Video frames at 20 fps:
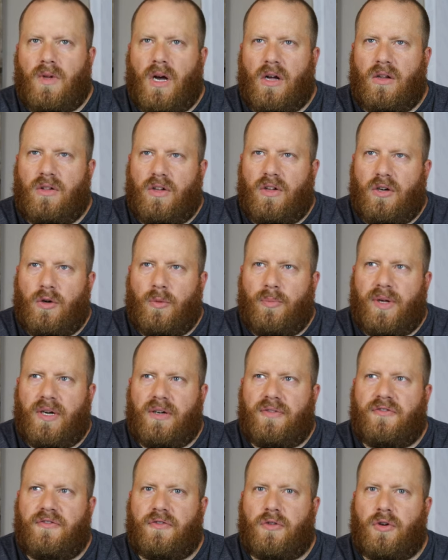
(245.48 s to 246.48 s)
a little bit
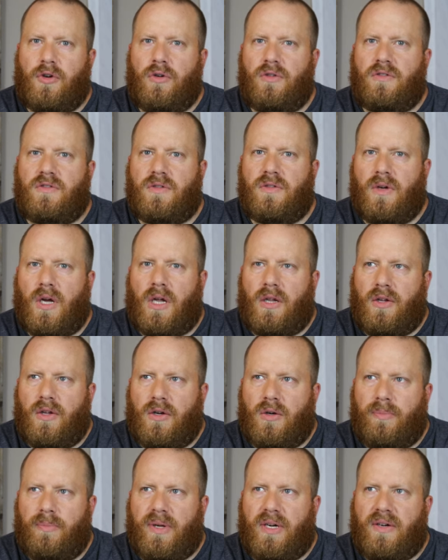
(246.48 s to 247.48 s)
of fruit, a
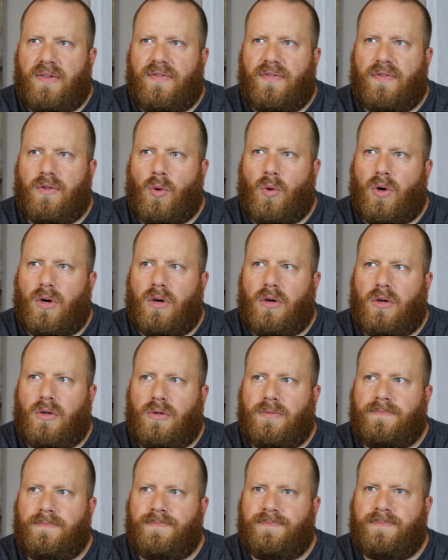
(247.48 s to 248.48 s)
little bit of
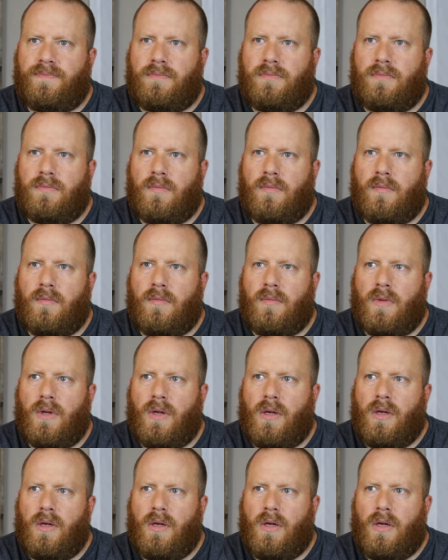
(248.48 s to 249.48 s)
floral,
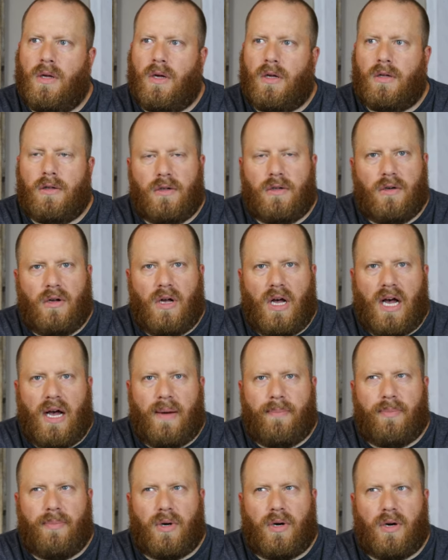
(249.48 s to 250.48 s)
a little
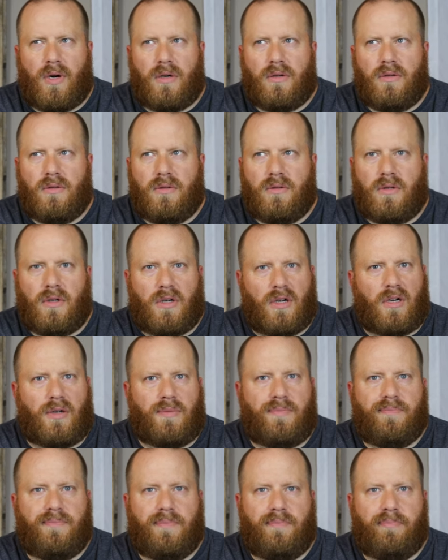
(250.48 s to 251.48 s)
hot burn,
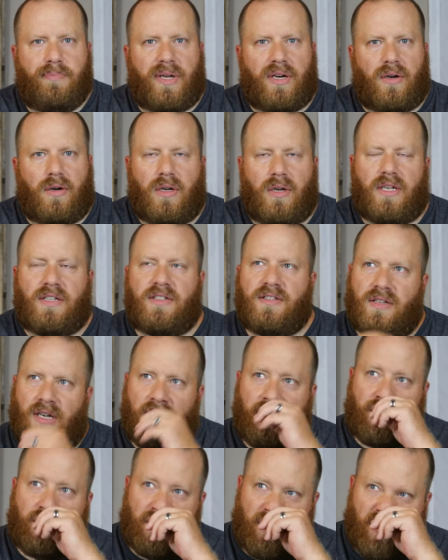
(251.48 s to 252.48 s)
or bitterness,
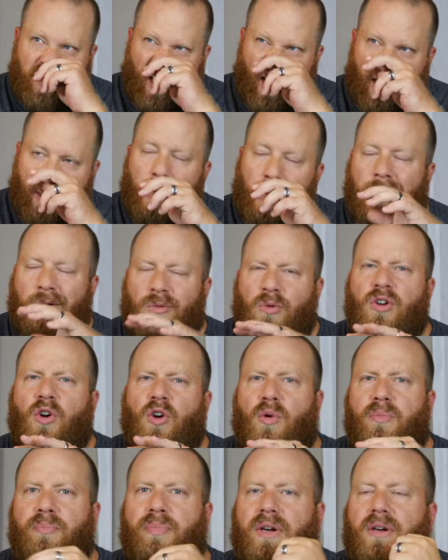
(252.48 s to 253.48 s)
I should say. We'll
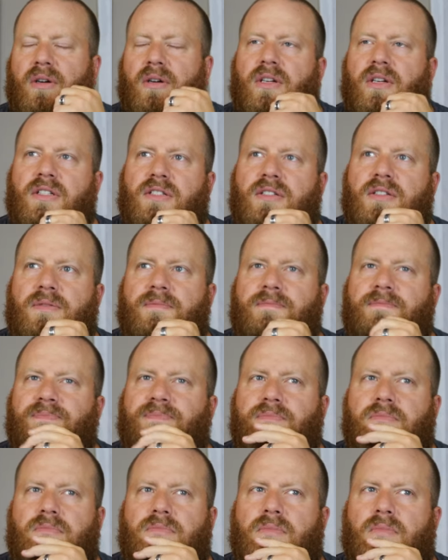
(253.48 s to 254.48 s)
go with bitterness.
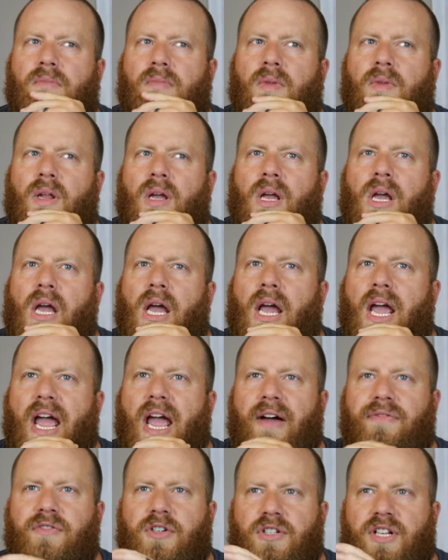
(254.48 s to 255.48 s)

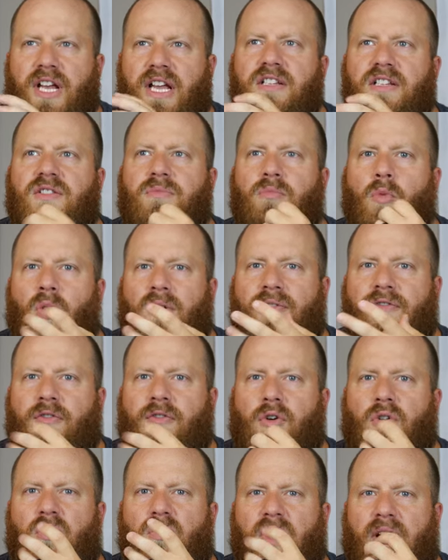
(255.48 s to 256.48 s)
Aftertaste, more
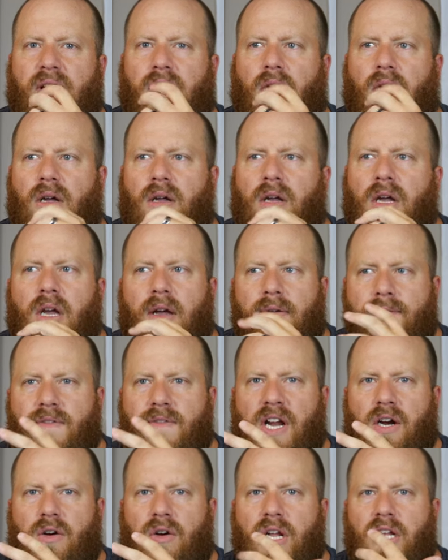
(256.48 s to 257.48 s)
fruit, like a
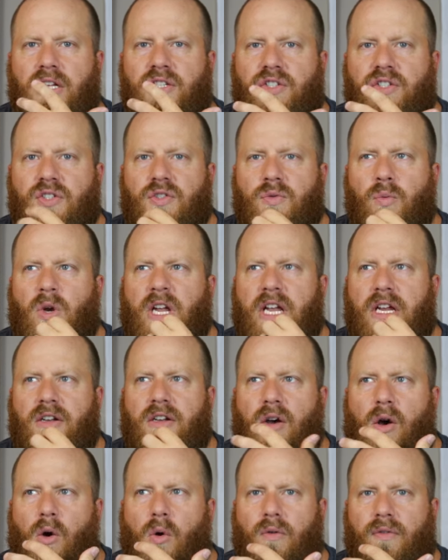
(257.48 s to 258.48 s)
very
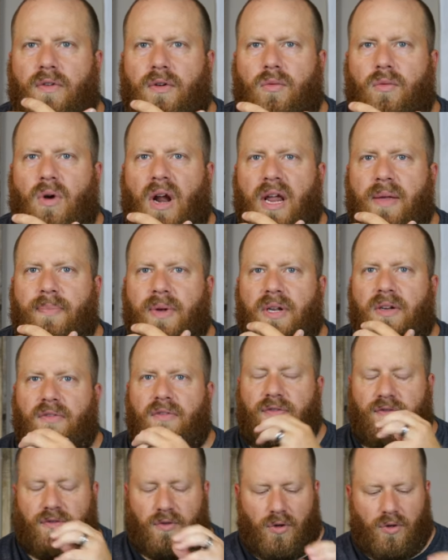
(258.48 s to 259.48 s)
sweet, overripened
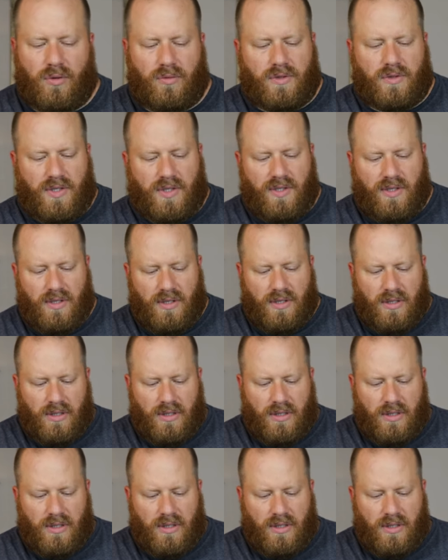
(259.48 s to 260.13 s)
fruit.